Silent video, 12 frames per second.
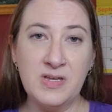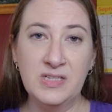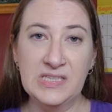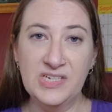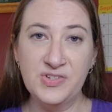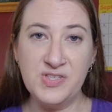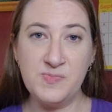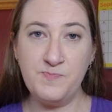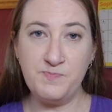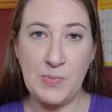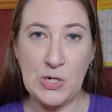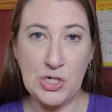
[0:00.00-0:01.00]
a little
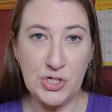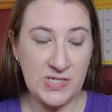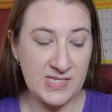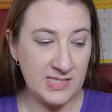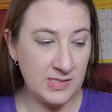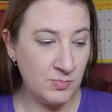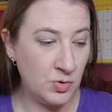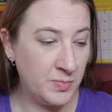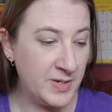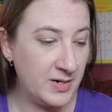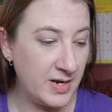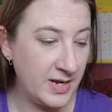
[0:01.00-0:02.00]
sparse at the
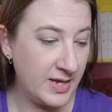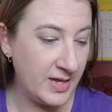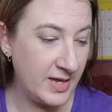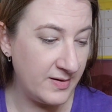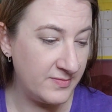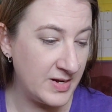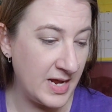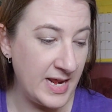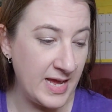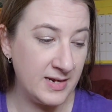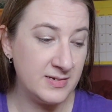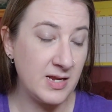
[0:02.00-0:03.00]
moment. I have not
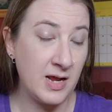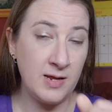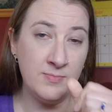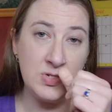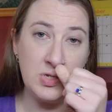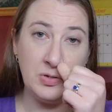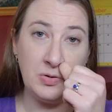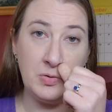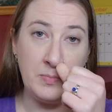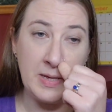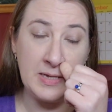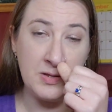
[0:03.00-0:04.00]
had time to
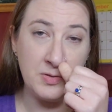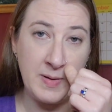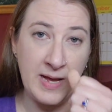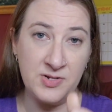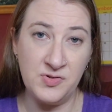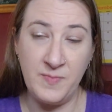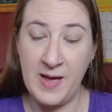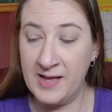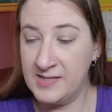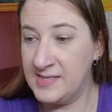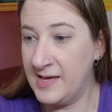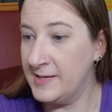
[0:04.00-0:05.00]
make another batch of
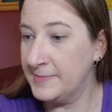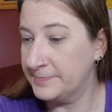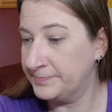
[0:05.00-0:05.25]
bags yet.